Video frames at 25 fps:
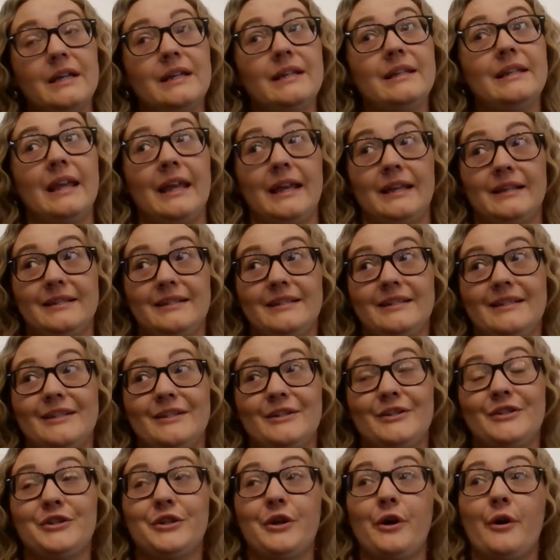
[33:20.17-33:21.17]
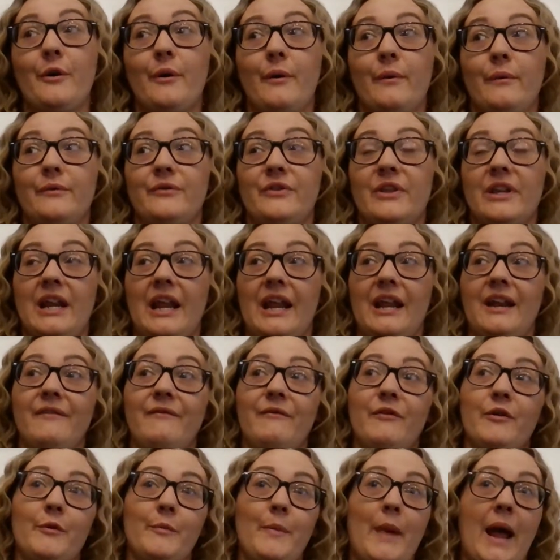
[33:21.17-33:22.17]
Yes. So the night
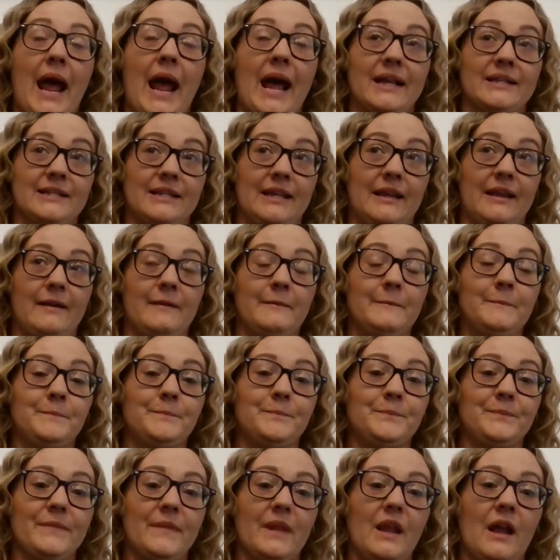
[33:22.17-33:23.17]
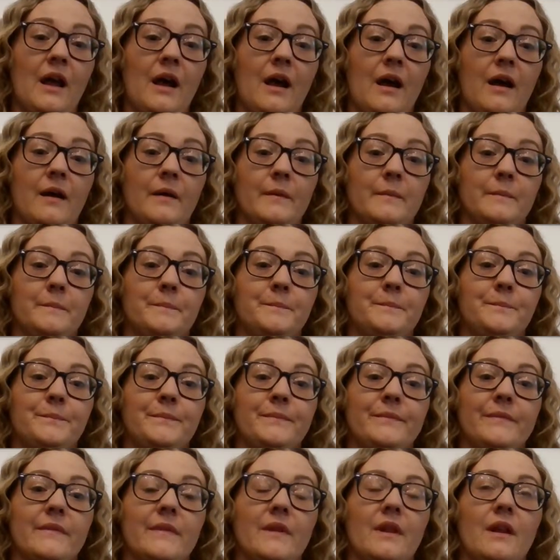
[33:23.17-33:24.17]
of her passing, um,
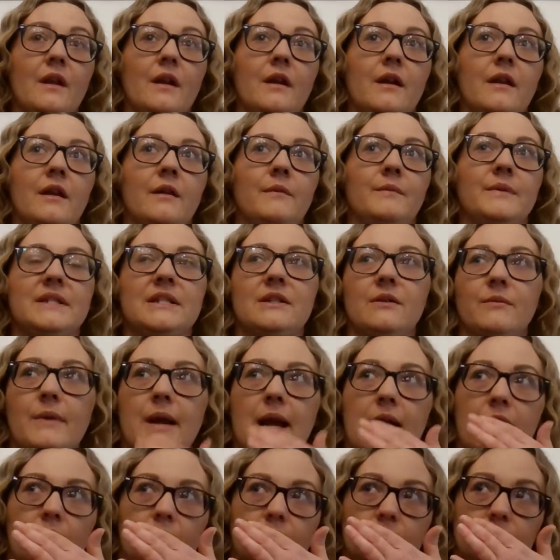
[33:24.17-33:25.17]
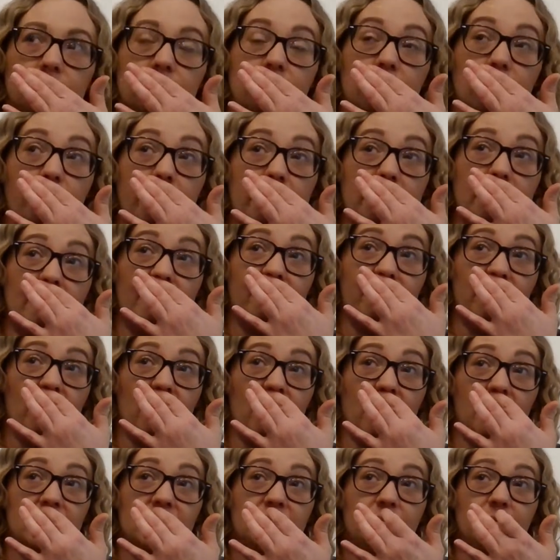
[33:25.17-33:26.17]
it was around, so we left the
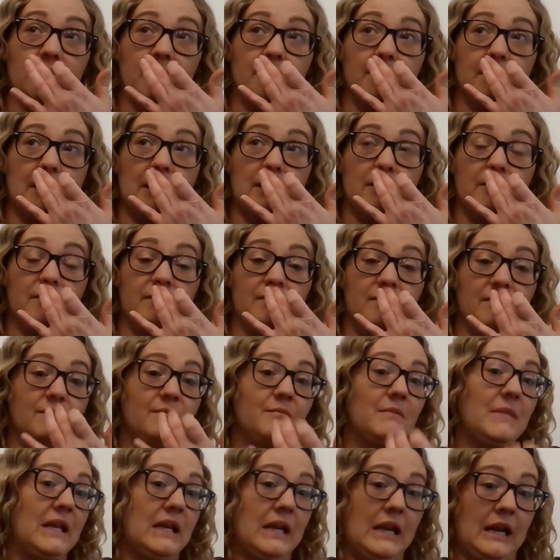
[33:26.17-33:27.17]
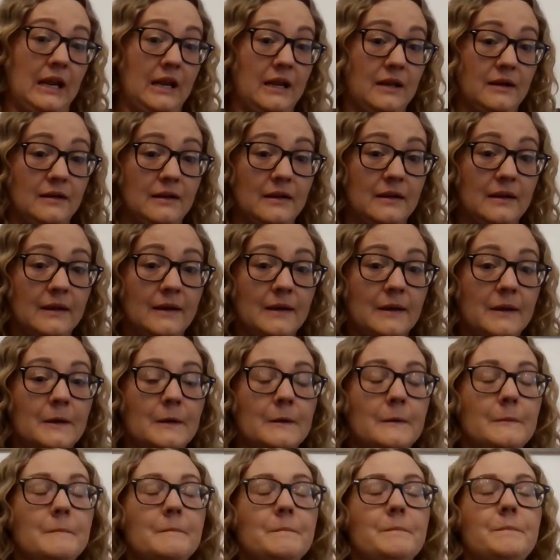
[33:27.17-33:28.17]
hospital around midnight,
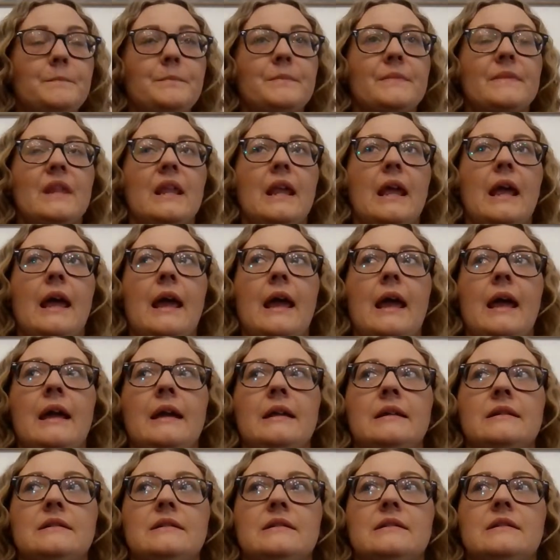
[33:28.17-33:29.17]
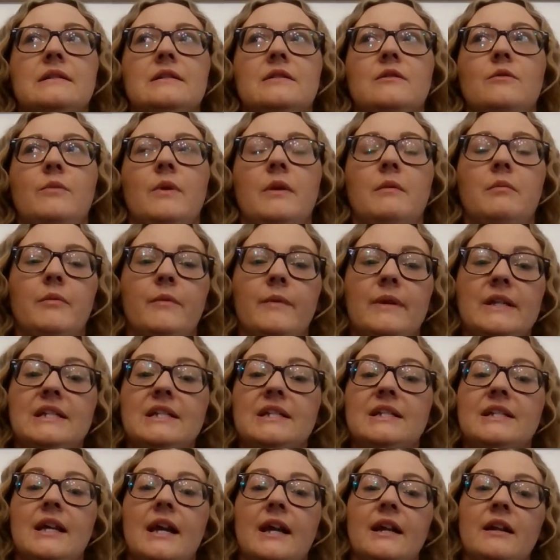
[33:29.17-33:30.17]
and we
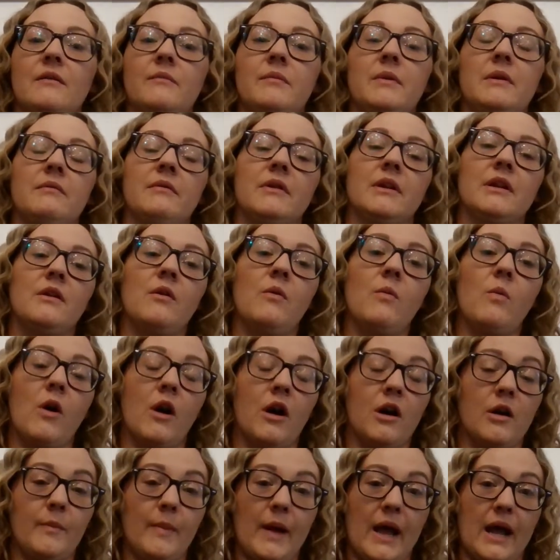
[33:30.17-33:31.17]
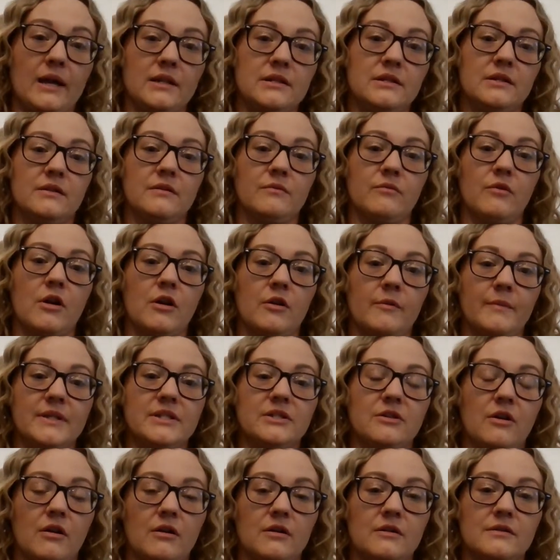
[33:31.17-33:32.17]
decided we were going to walk back to the Ronald
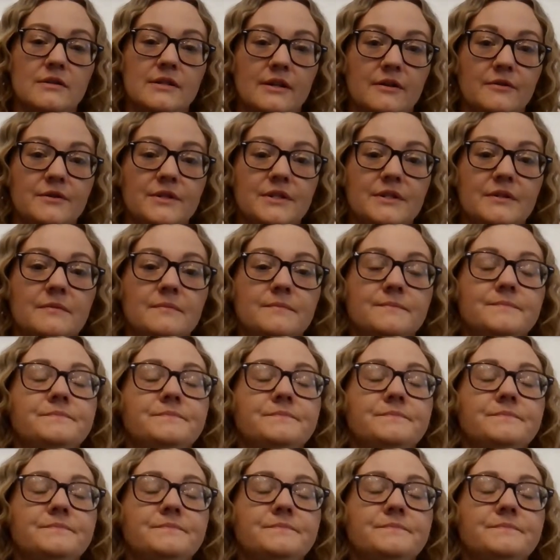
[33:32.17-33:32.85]
McDonald House,